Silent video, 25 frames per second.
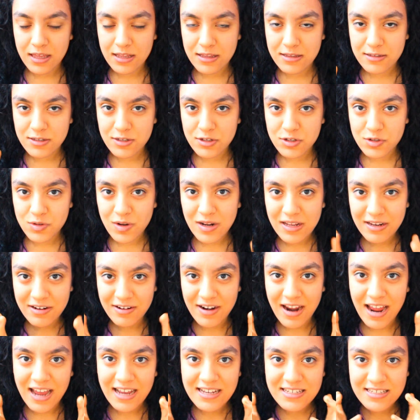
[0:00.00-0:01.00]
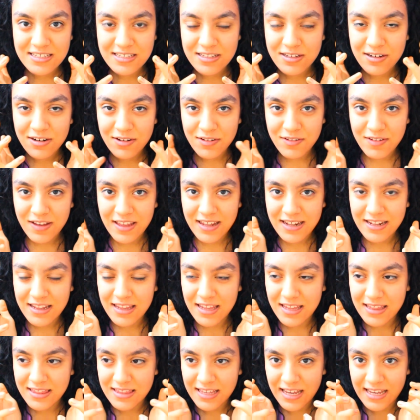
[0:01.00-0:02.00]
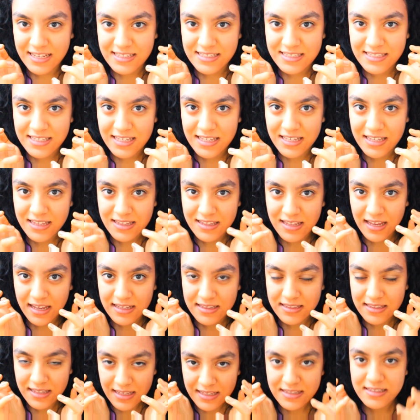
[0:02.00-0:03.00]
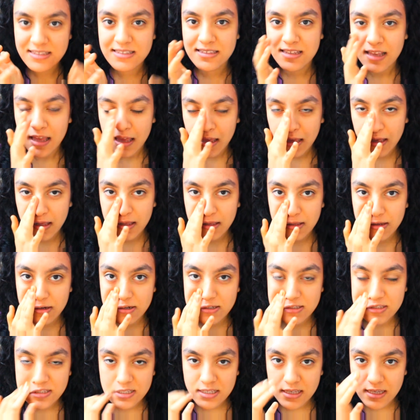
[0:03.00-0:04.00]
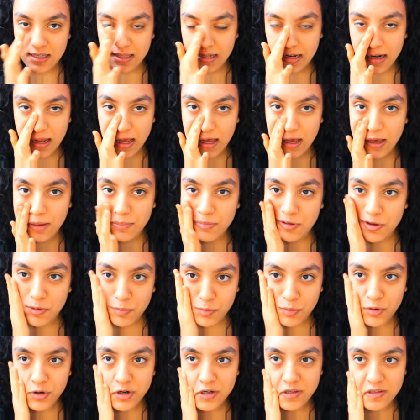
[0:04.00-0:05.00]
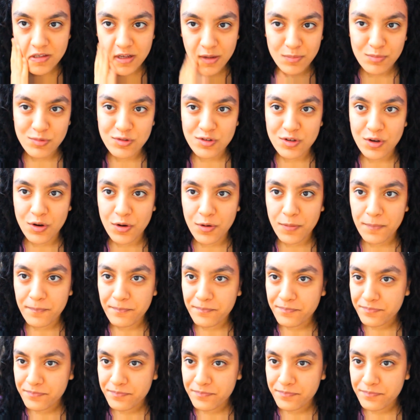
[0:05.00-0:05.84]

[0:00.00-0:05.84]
it usually cracks, you know, and then tighten, tightens your skin up, your pores up, so